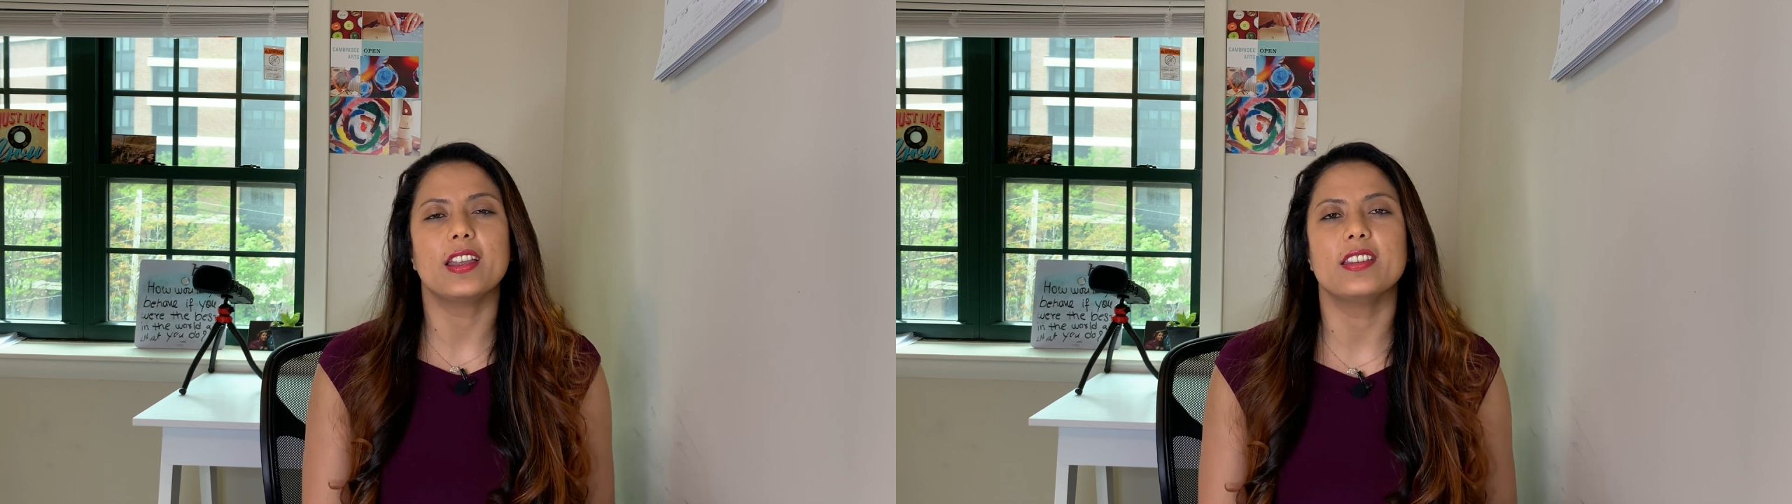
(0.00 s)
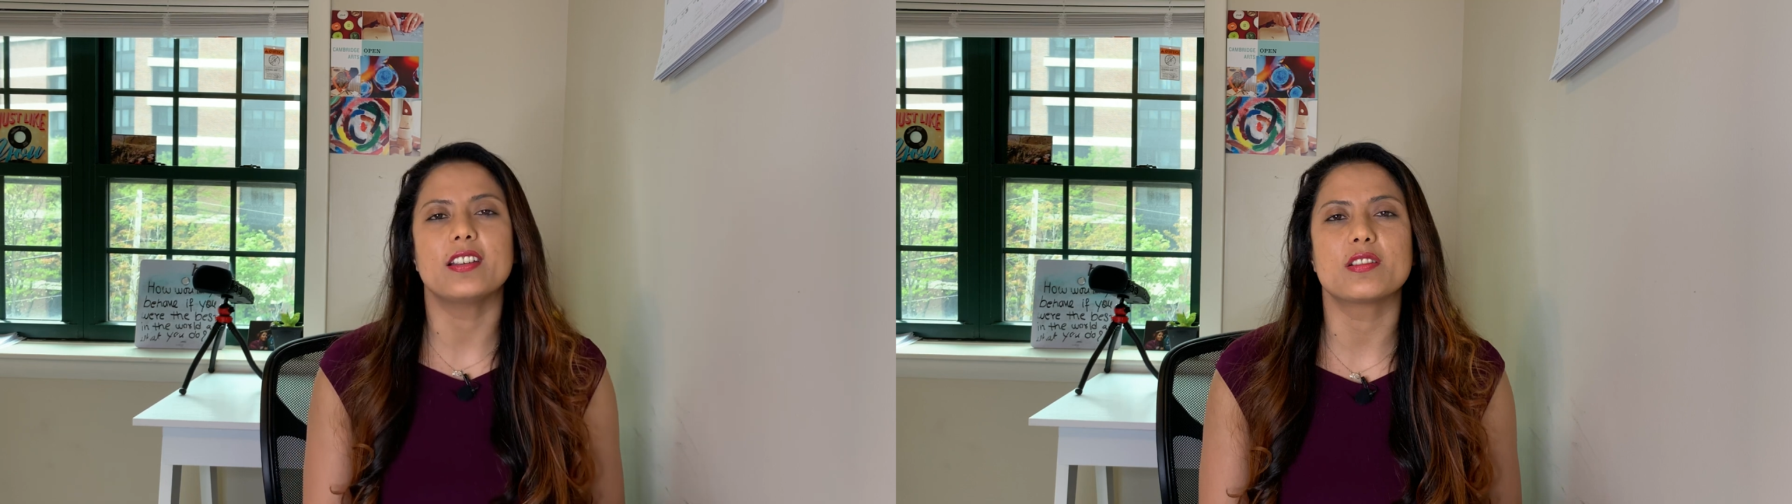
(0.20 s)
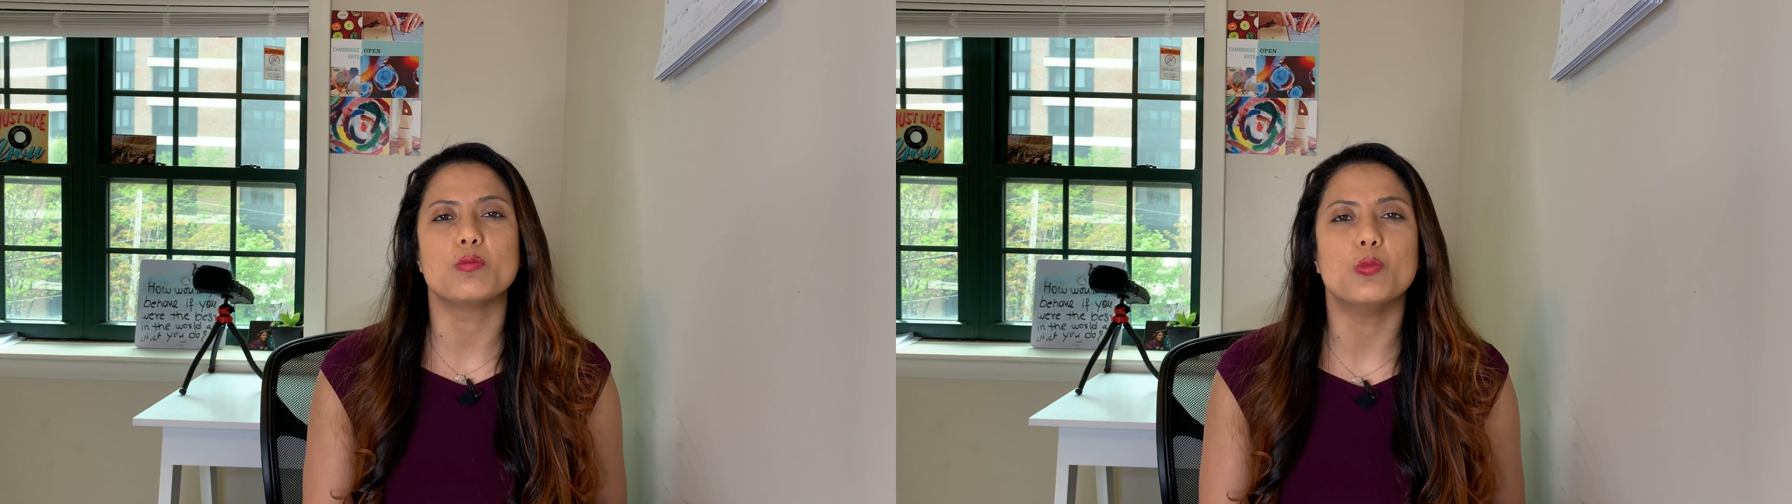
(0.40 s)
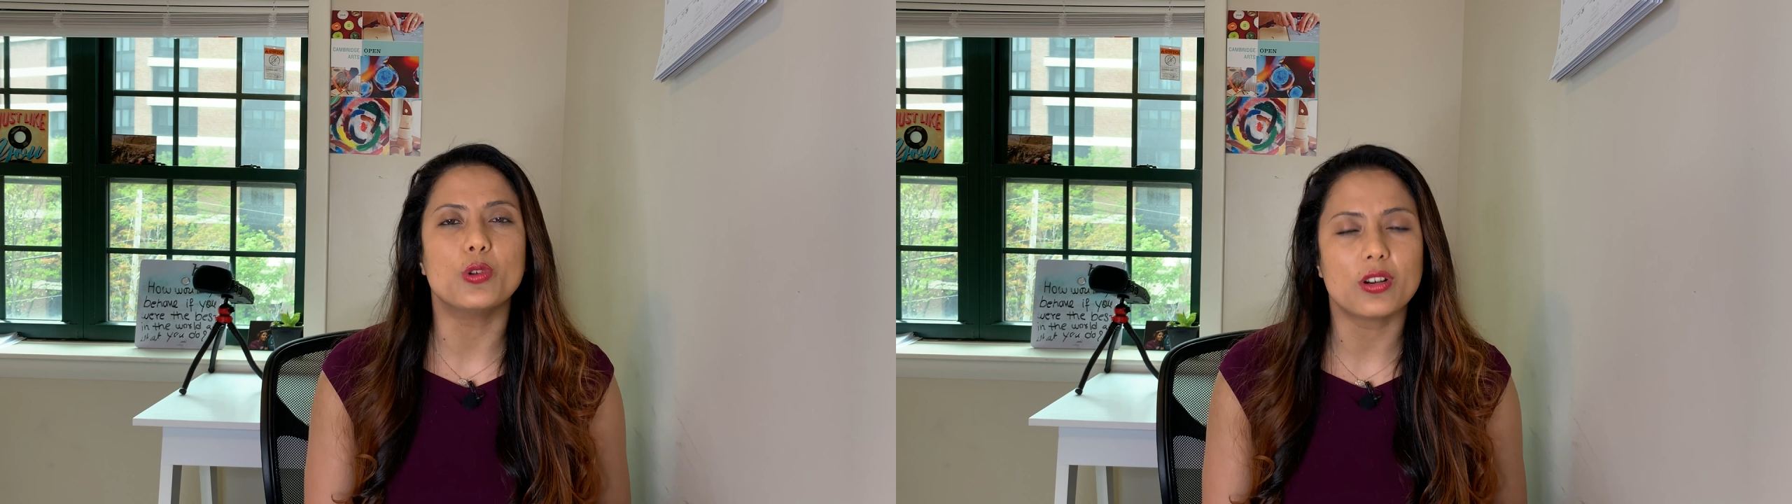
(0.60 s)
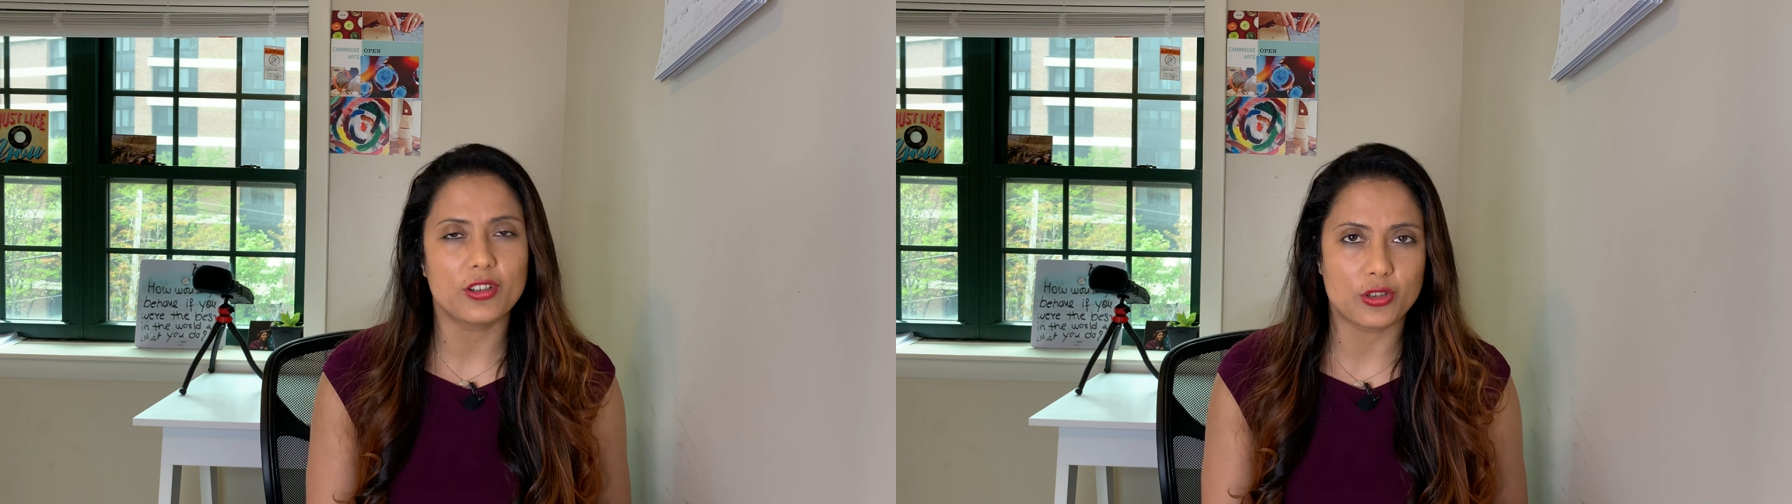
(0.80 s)
and there's
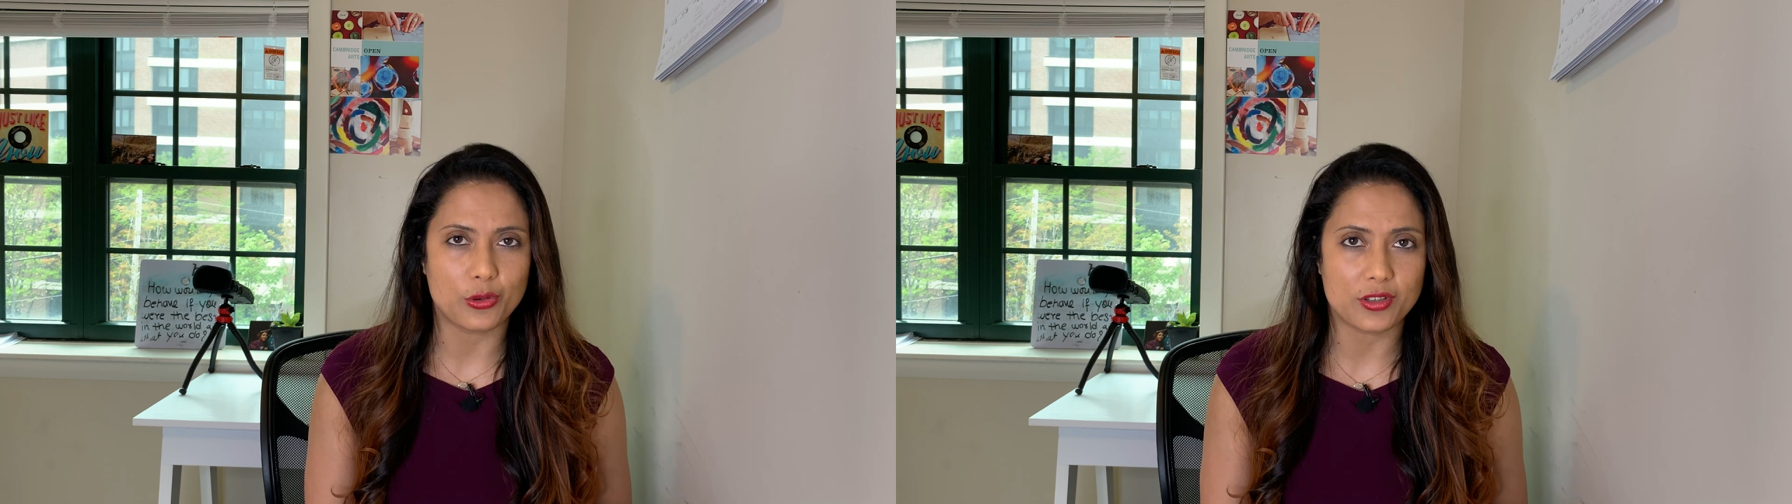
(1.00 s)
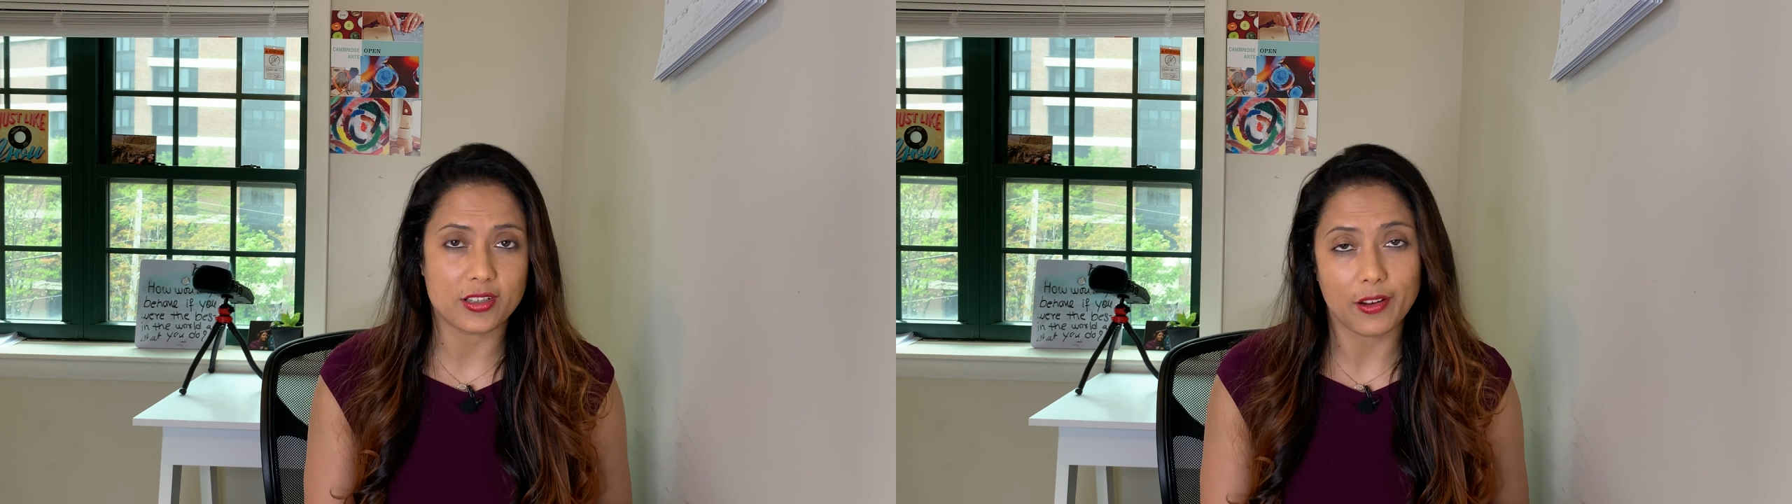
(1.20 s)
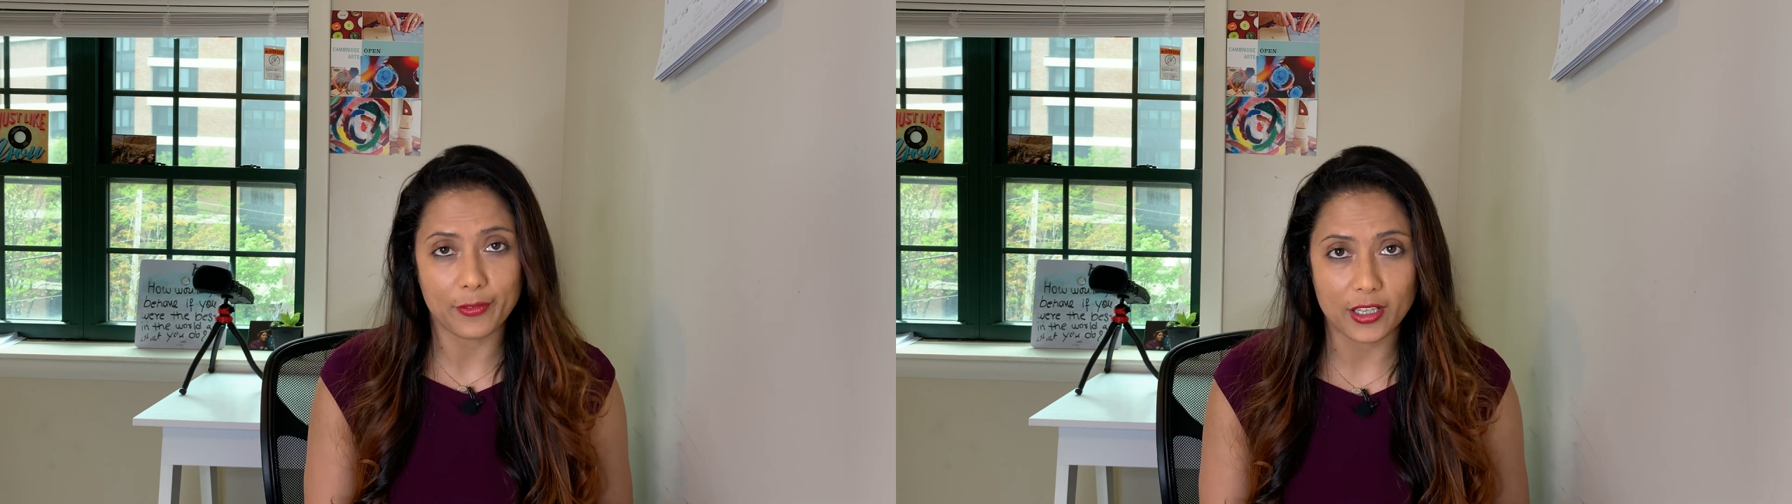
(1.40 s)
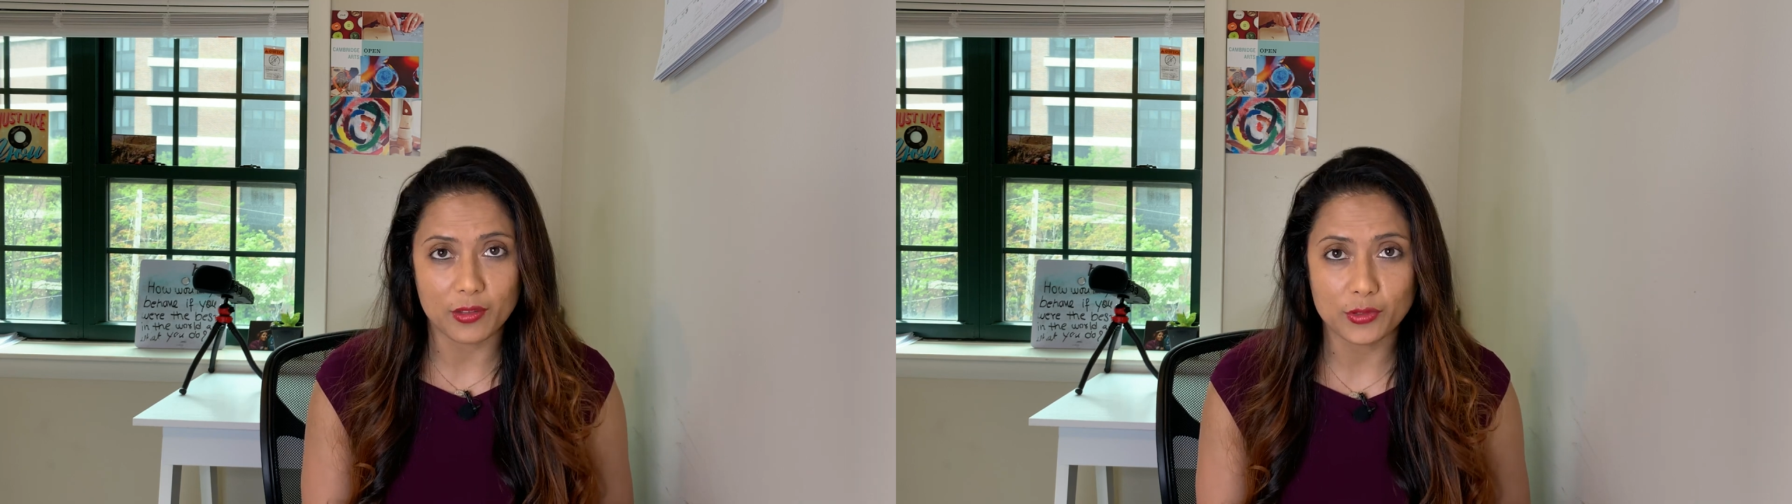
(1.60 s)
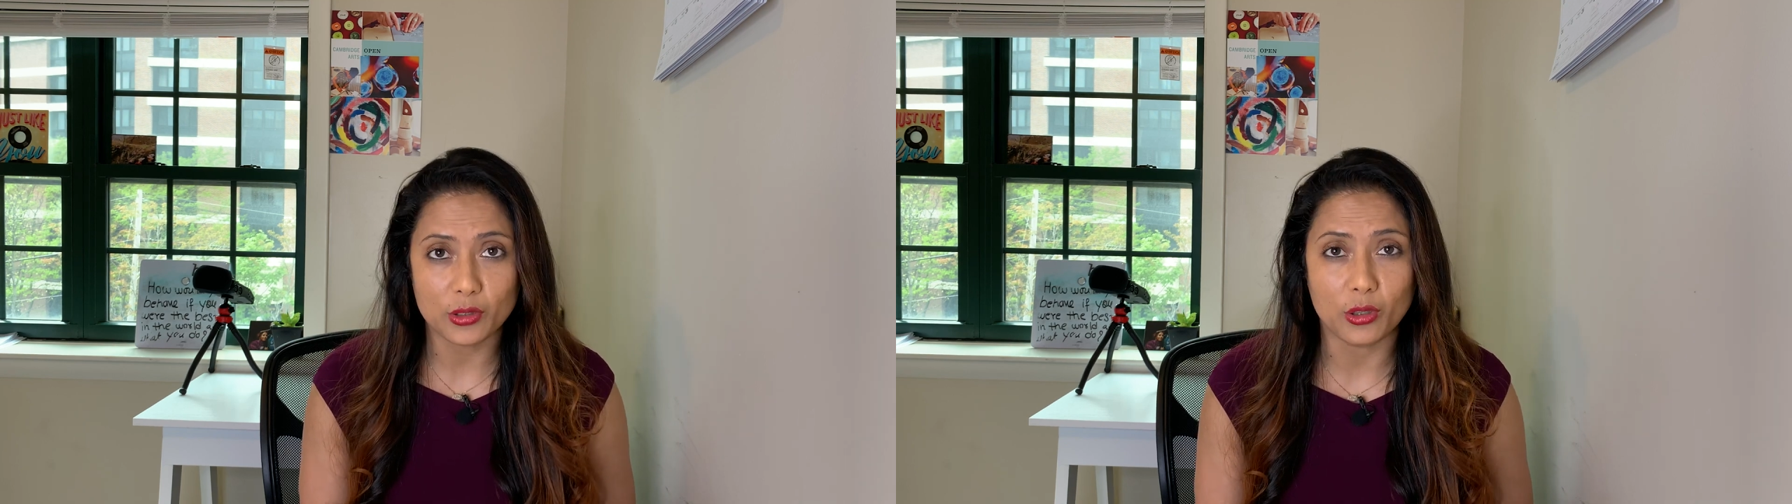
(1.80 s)
more resources
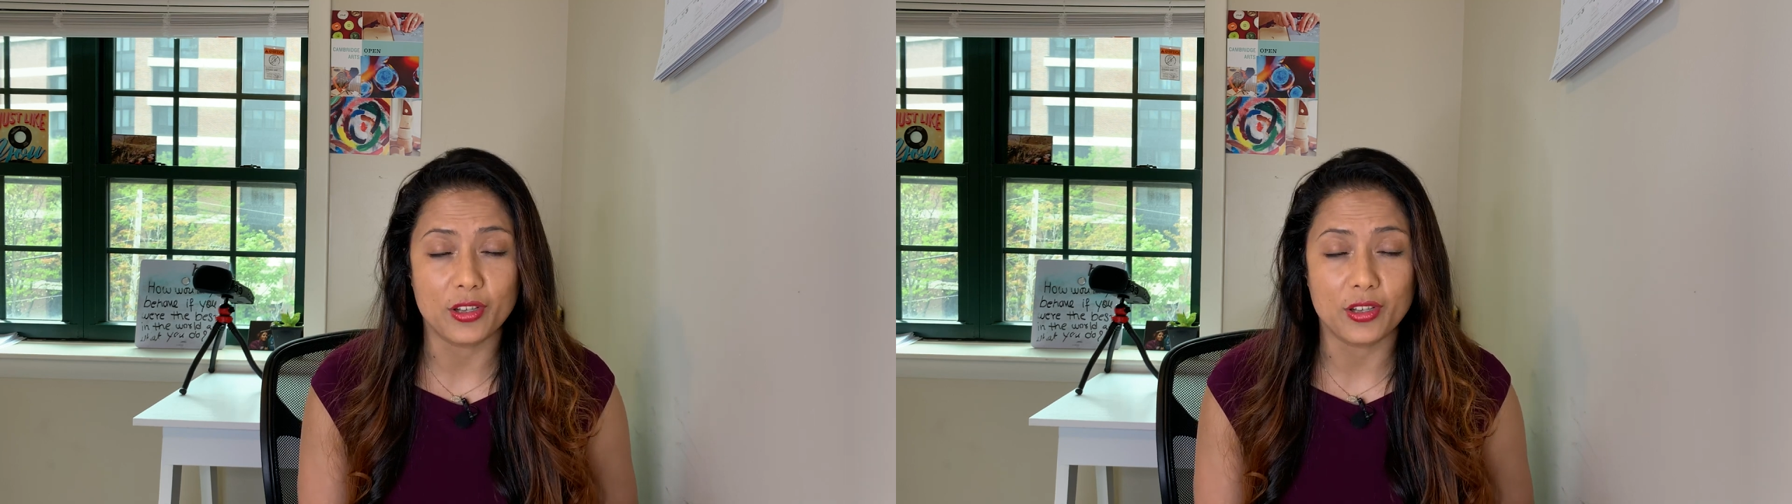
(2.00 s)
available